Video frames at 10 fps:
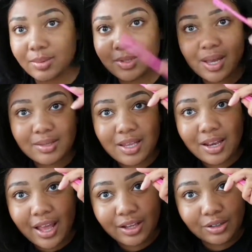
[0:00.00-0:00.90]
Sometimes I
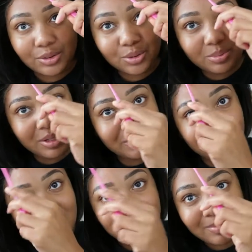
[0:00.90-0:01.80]
like a little bit, but
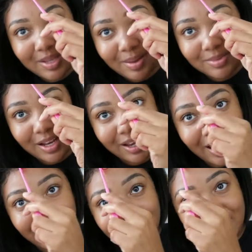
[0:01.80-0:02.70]
then sometimes I
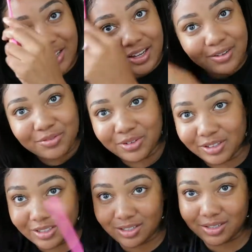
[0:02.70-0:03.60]
like the
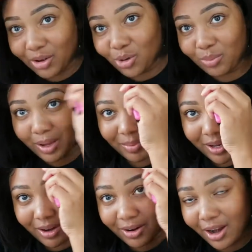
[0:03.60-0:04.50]
effortless no baby
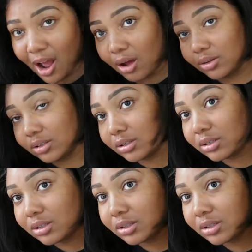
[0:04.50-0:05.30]
hair at all look.